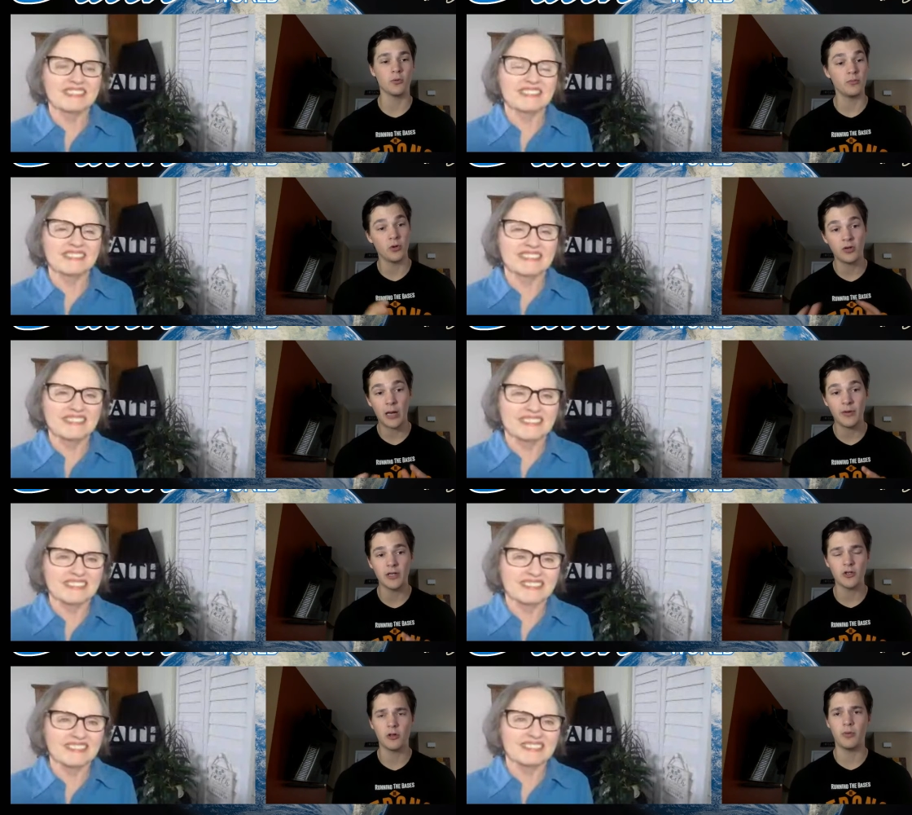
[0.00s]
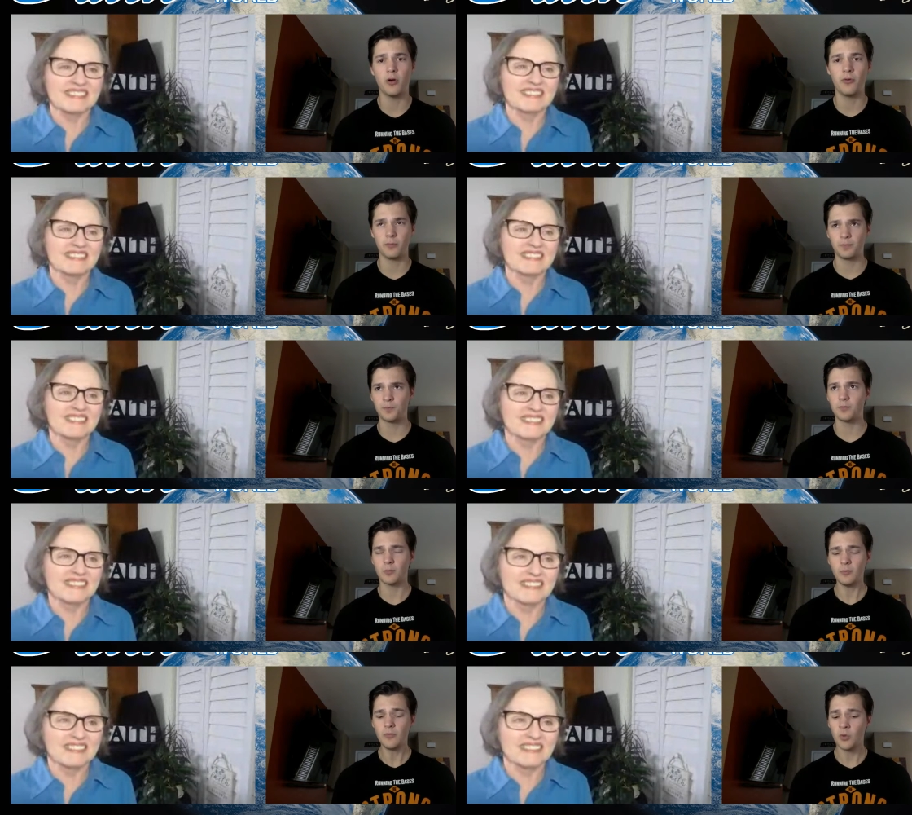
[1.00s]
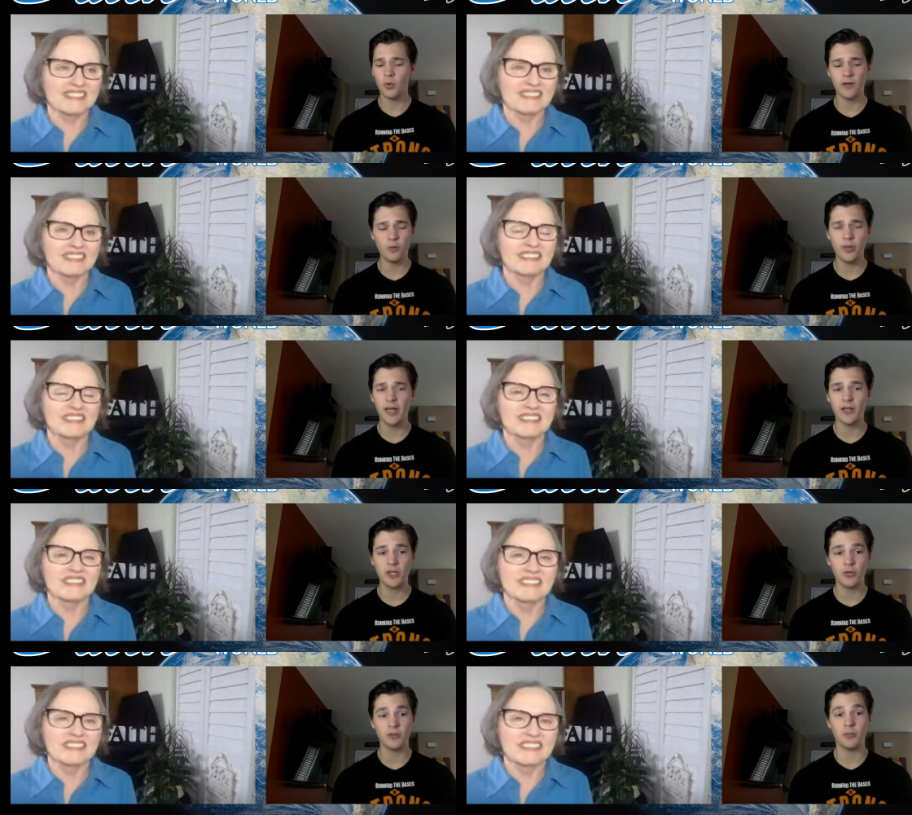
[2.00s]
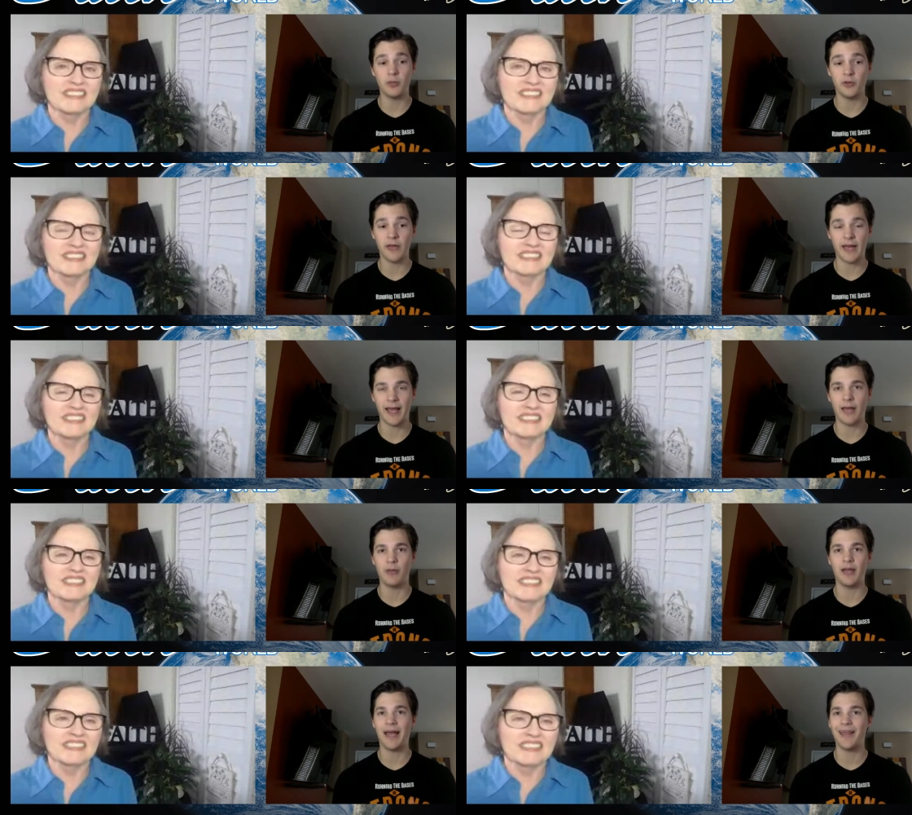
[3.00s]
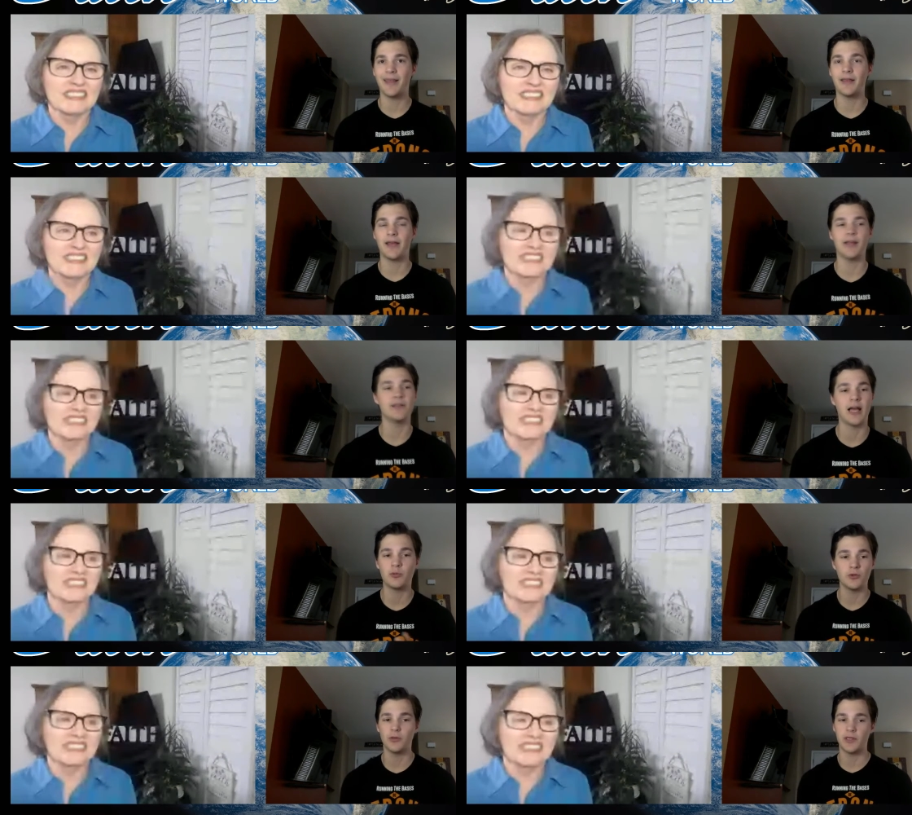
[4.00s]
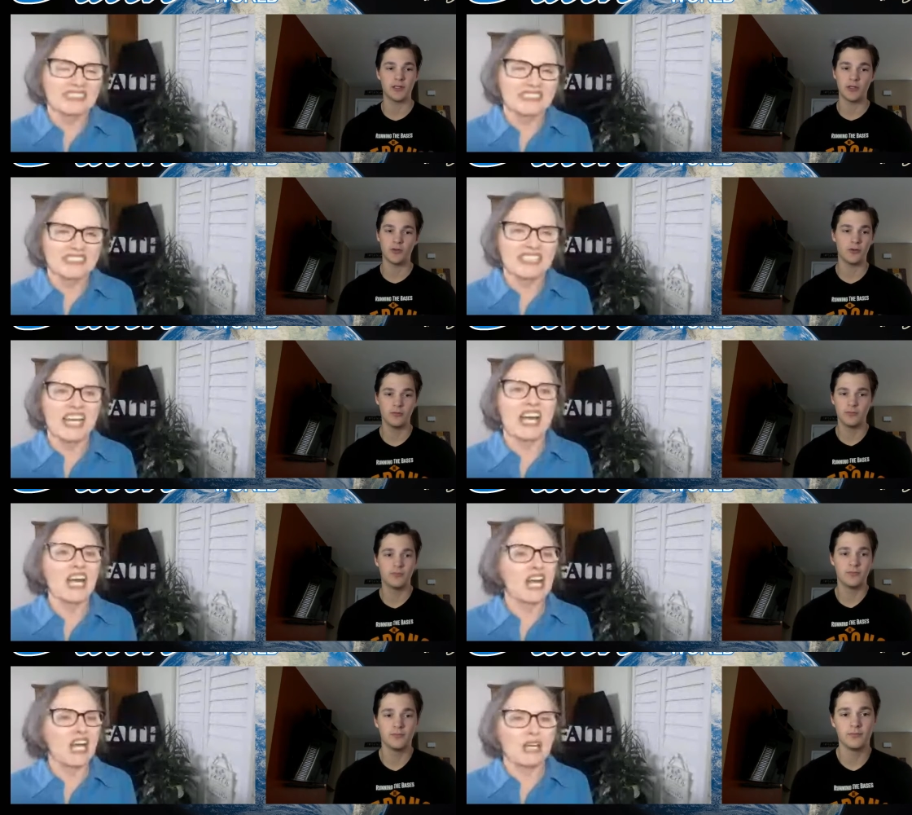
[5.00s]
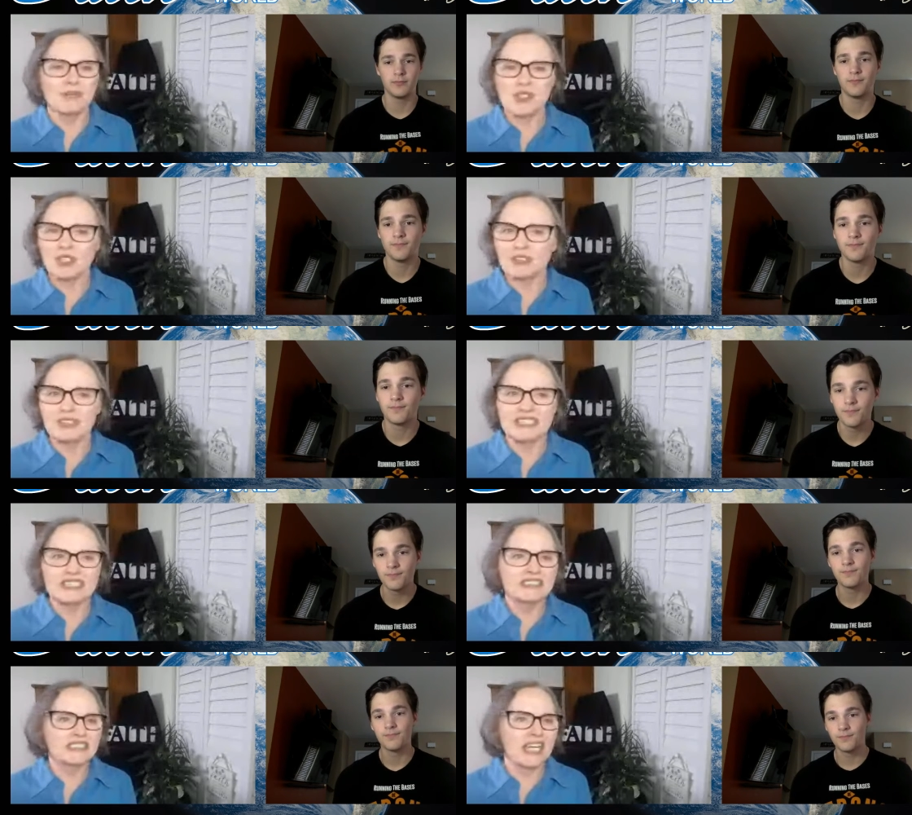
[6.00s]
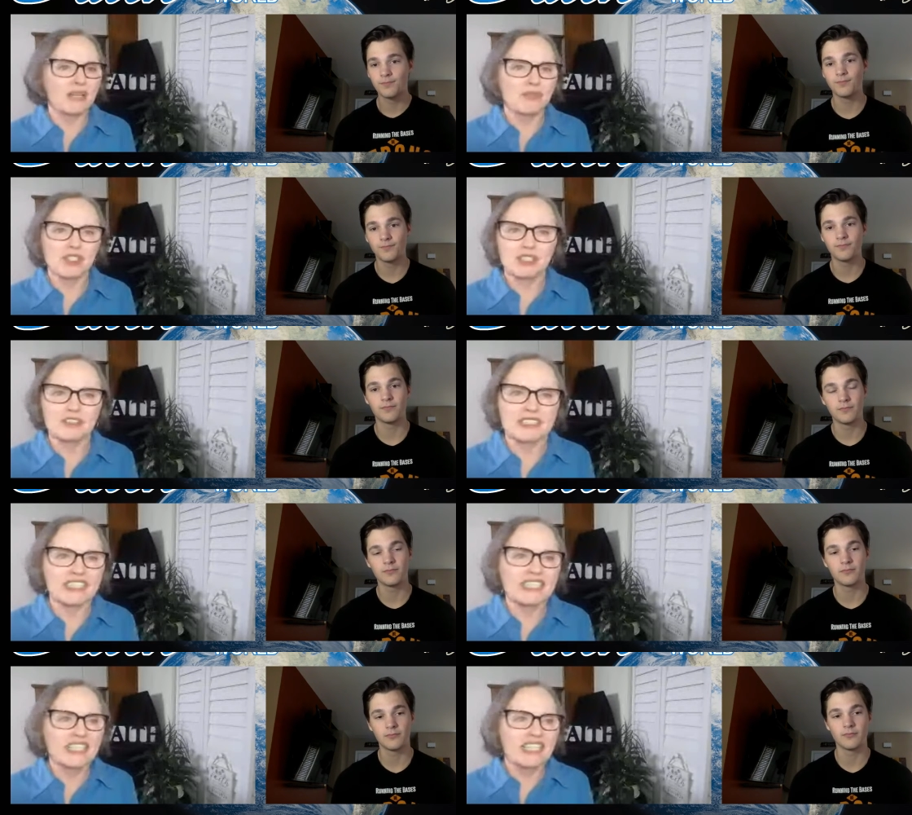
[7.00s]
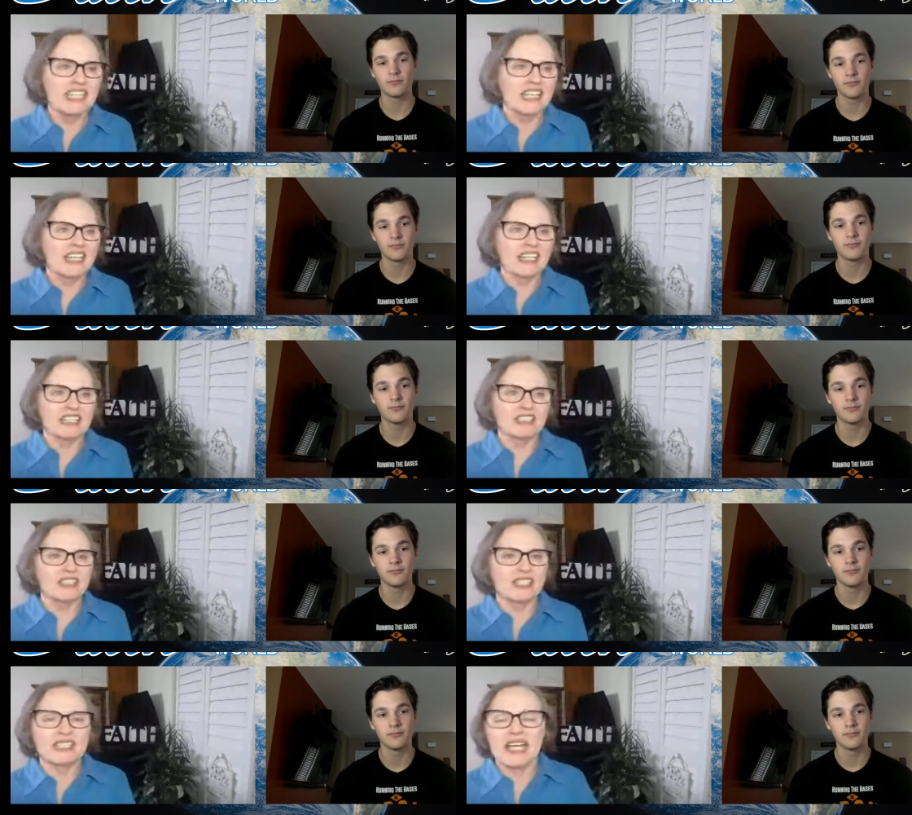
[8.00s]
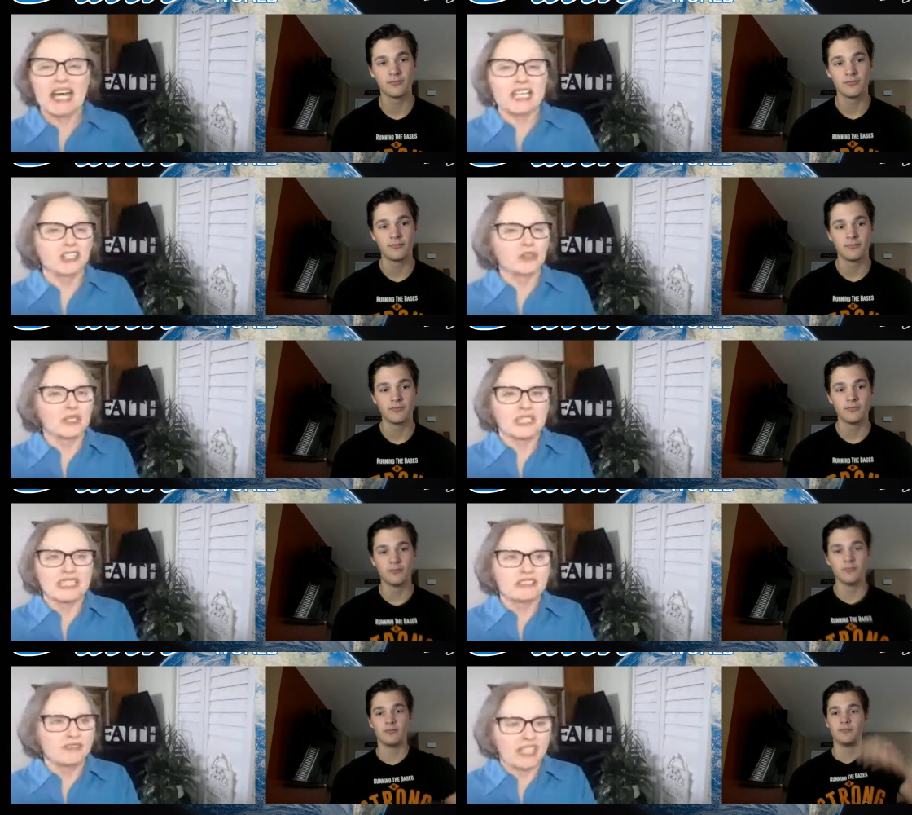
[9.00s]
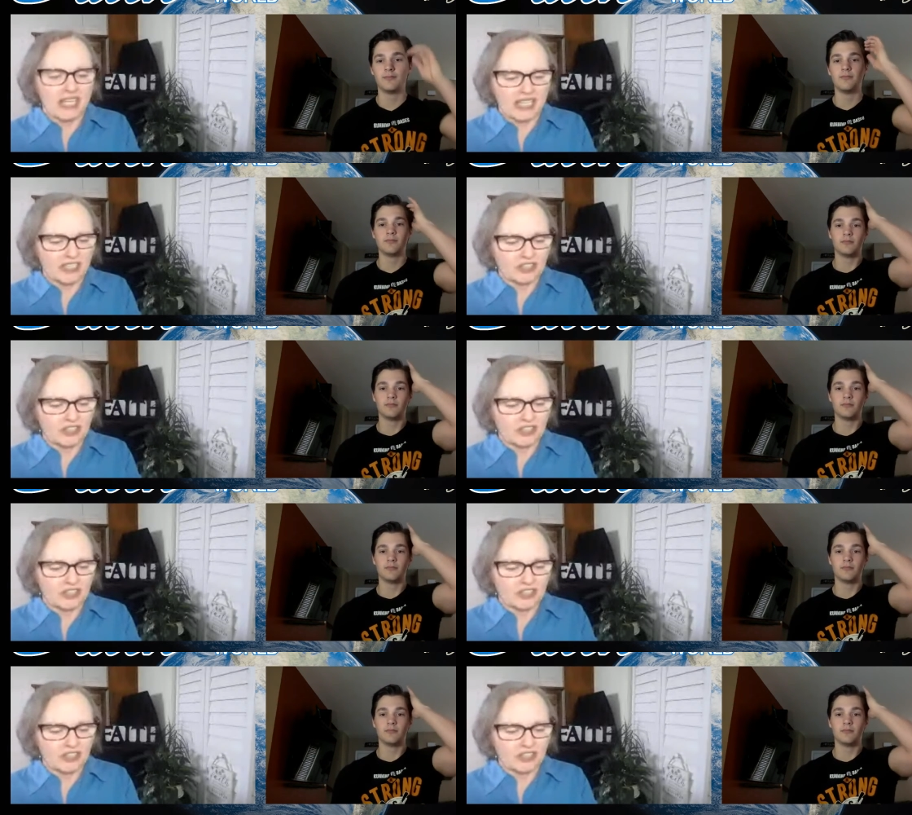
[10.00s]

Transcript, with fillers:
Speaker 1: or, you know, combination of both, whatever we got to do to build that habit, I think that is absolutely essential.
Speaker 2: Absolutely. Absolutely. Uh, I agree. I